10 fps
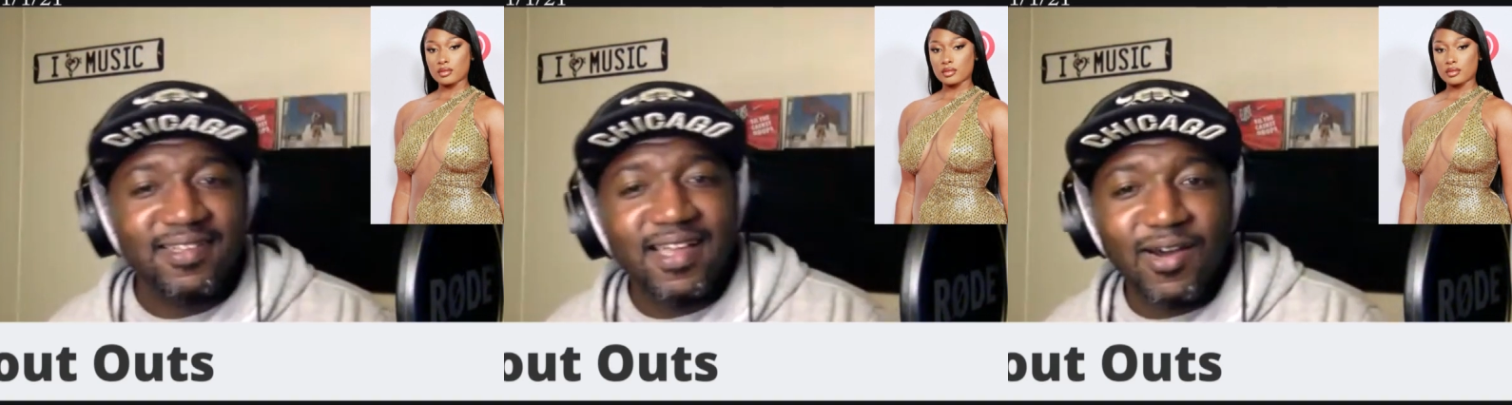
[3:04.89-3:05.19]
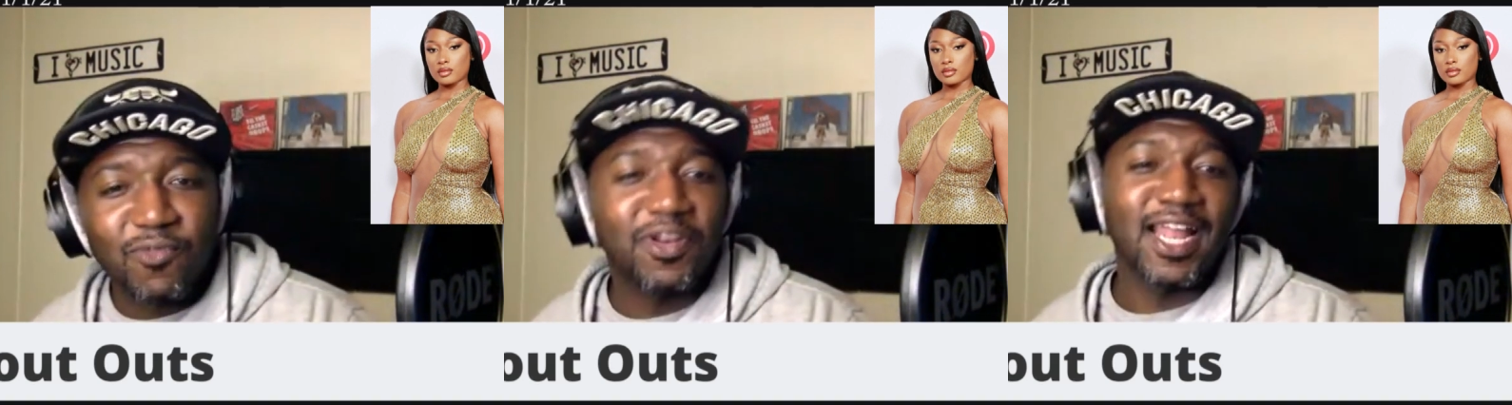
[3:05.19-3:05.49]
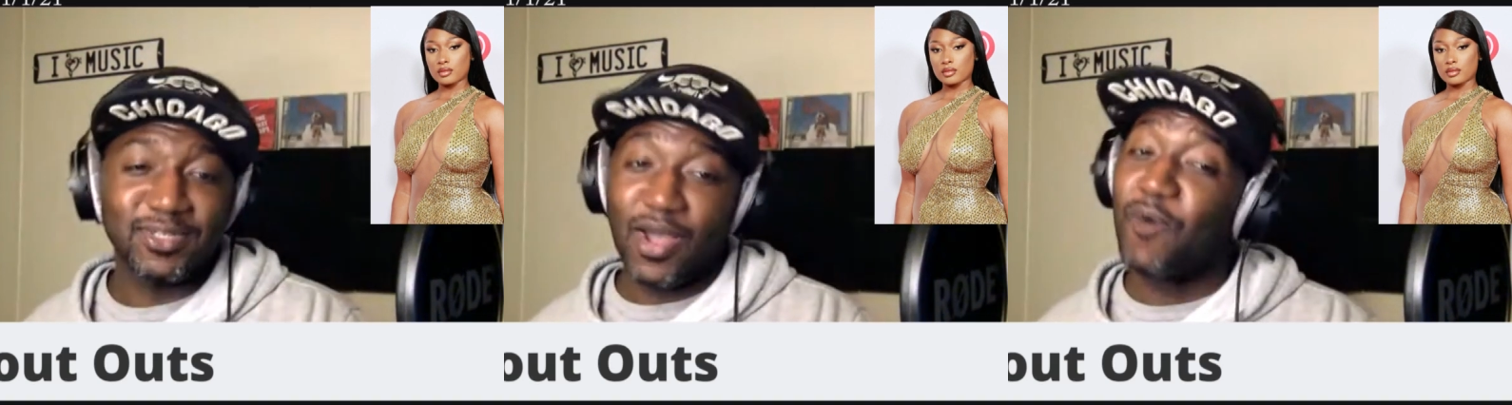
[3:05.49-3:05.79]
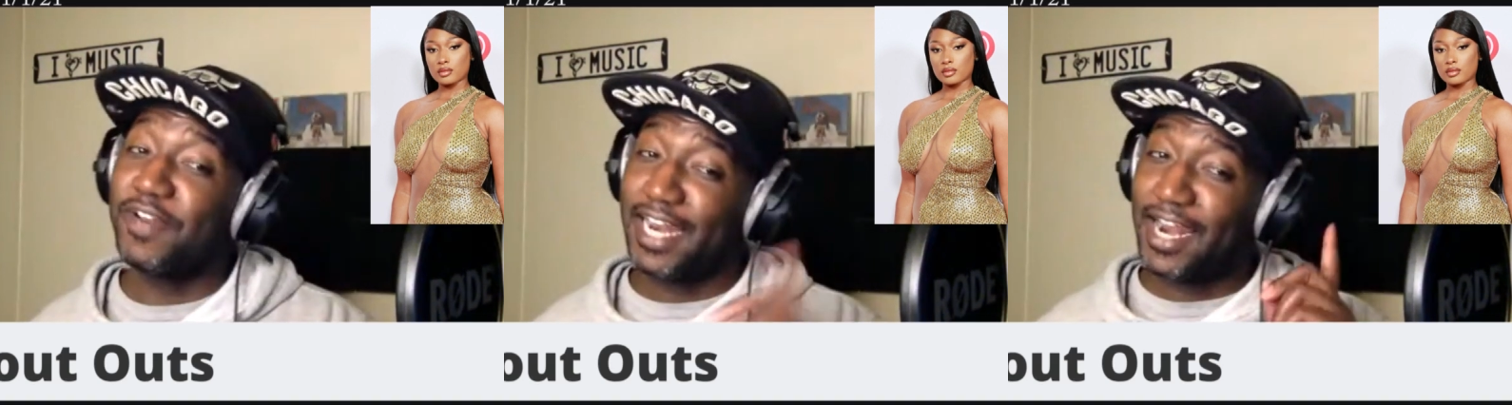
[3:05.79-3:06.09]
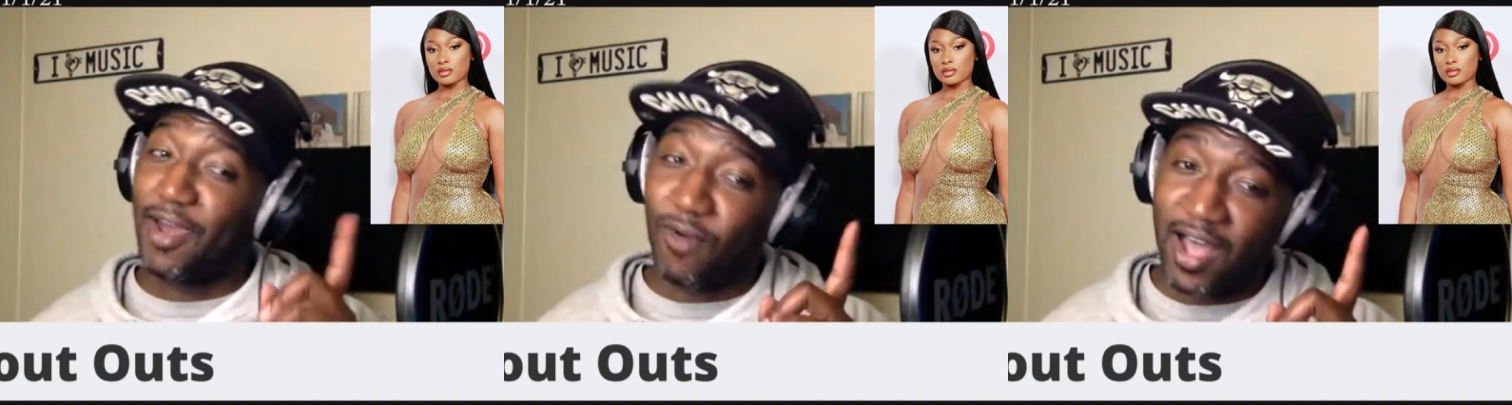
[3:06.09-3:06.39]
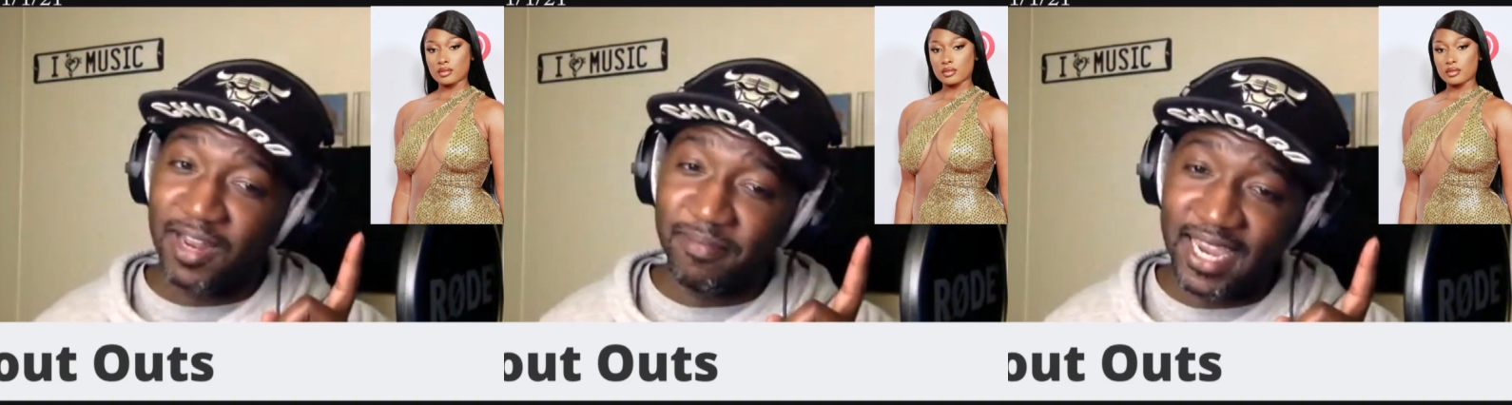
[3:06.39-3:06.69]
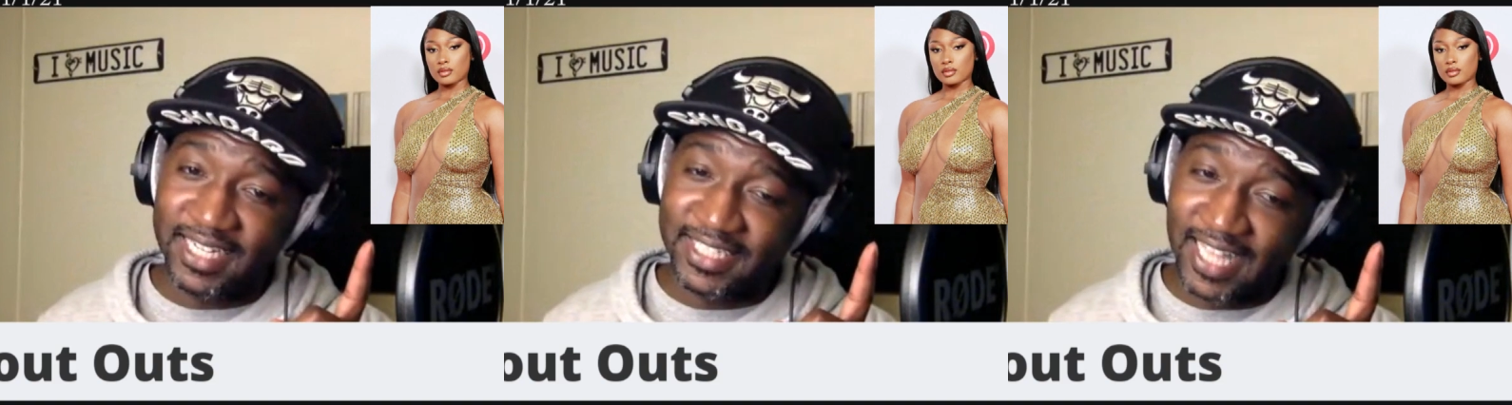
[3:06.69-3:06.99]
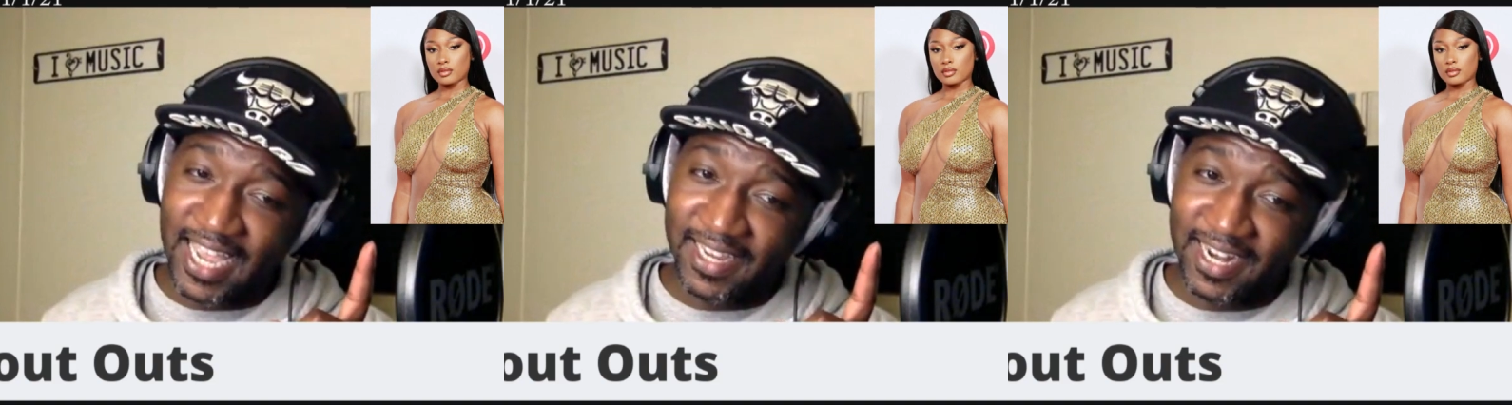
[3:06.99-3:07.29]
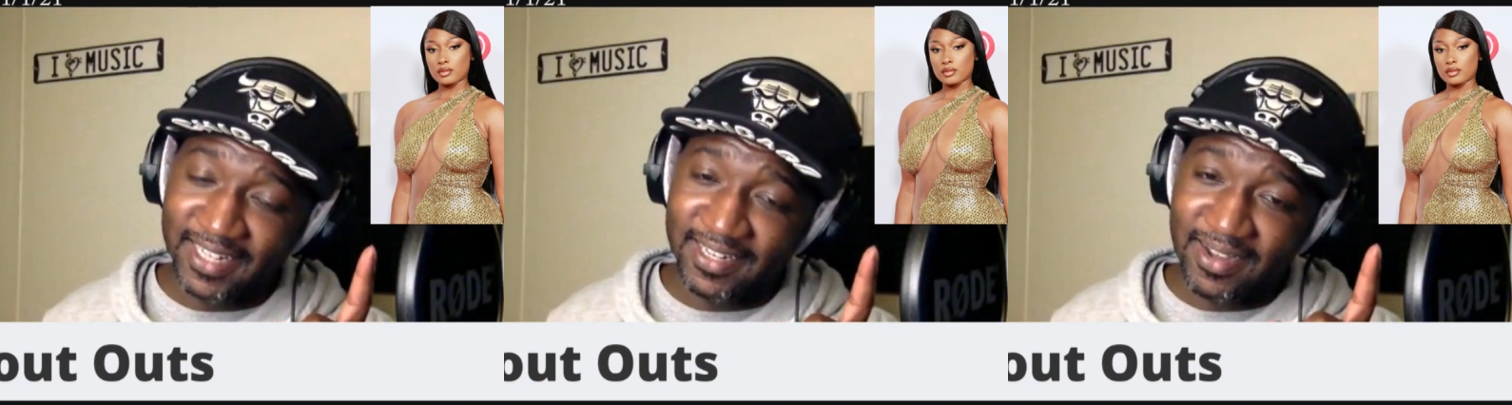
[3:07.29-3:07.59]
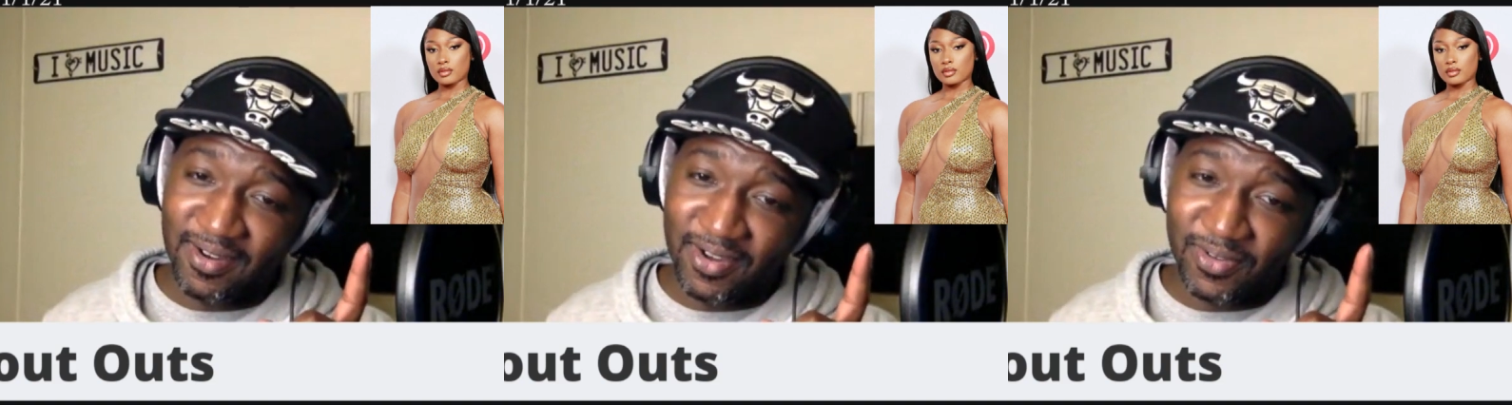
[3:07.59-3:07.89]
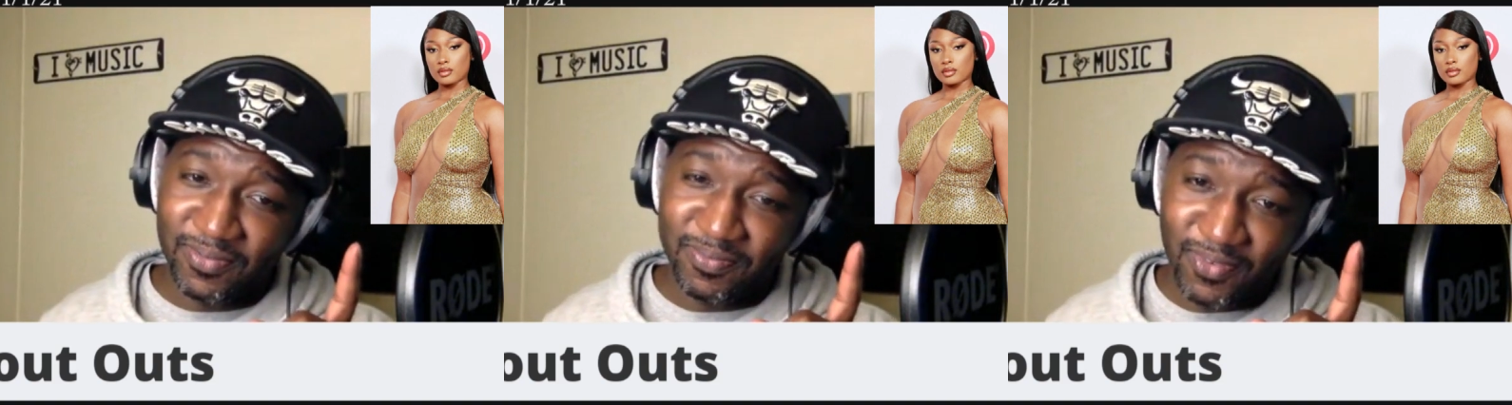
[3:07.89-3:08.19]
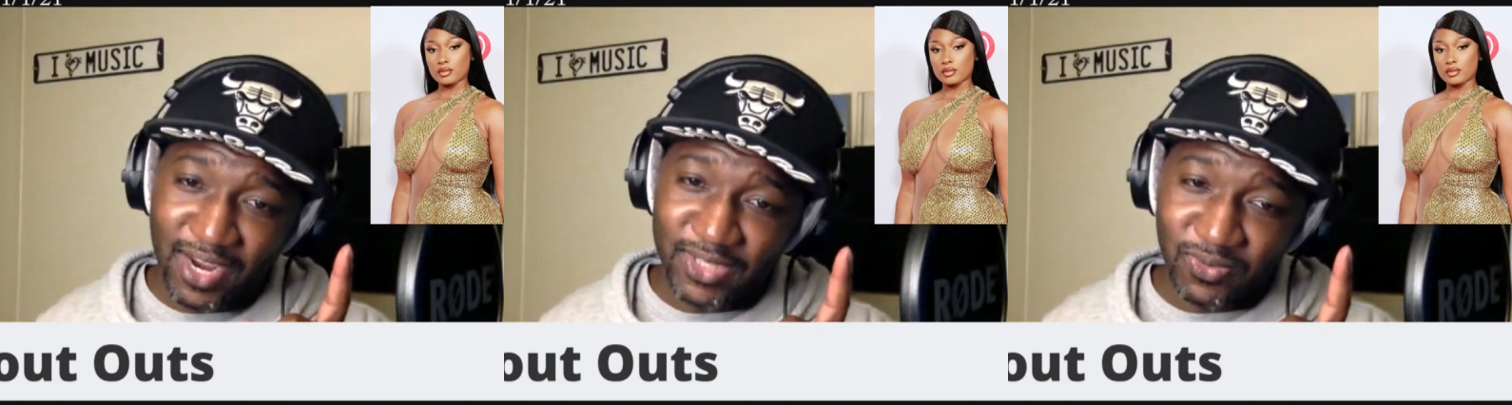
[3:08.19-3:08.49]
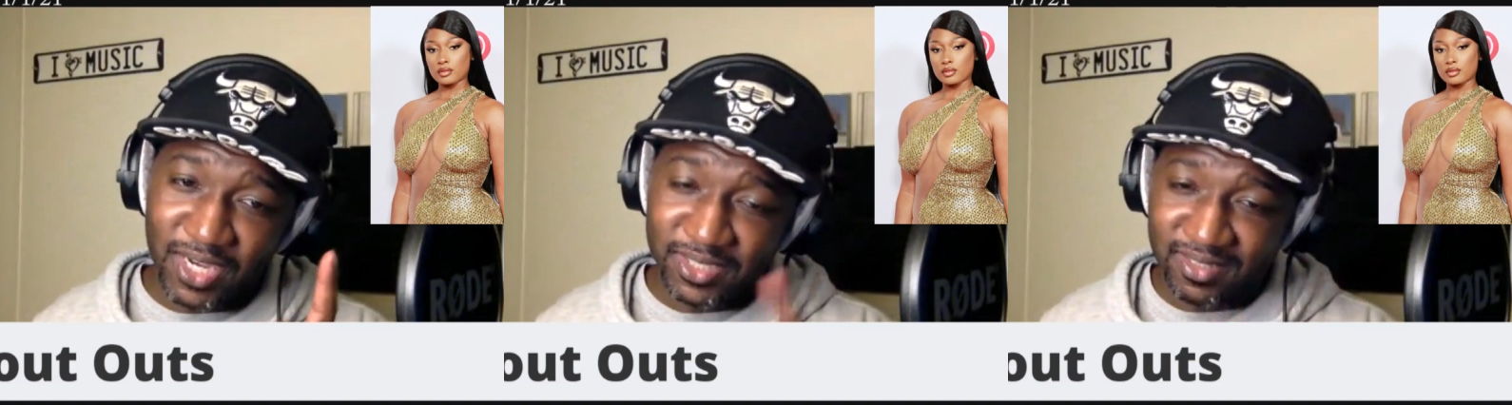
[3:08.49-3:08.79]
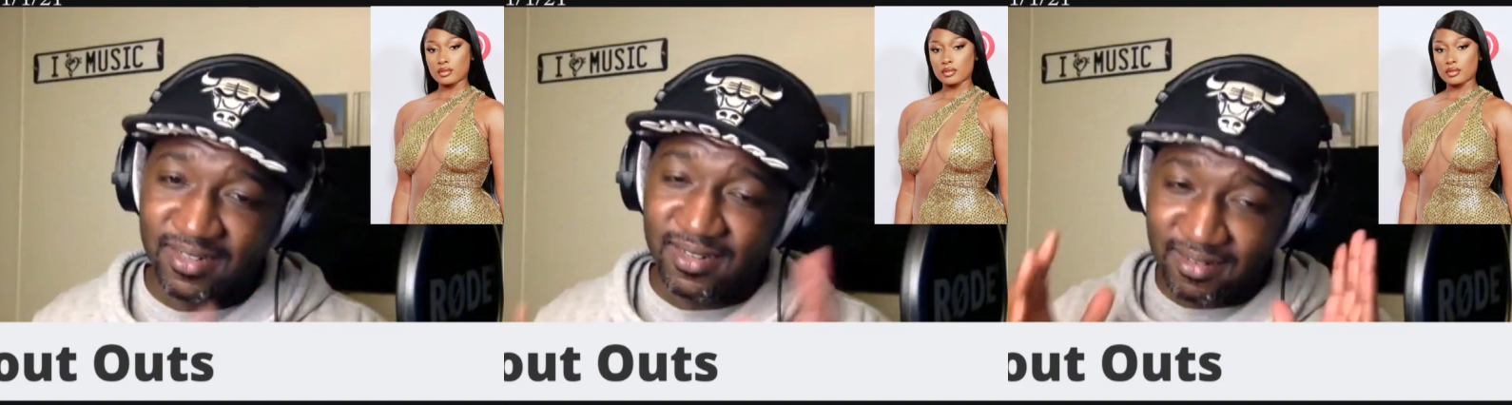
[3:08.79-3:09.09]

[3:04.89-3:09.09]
Speaker 1: Hopefully that's hopefully they don't call her Megan Thee Stallion at the doggone graduation.